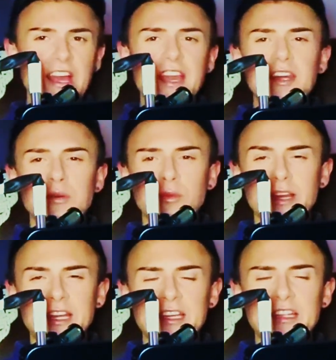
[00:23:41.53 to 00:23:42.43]
in a
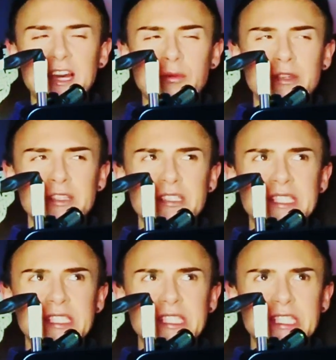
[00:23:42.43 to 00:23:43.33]
way that
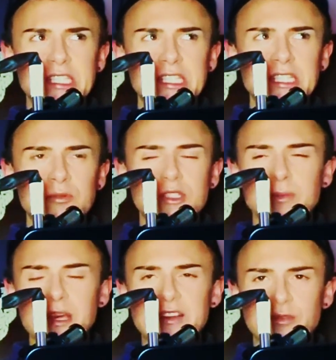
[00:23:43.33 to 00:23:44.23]
was
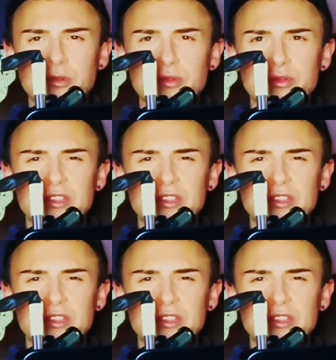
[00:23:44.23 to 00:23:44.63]
respectful.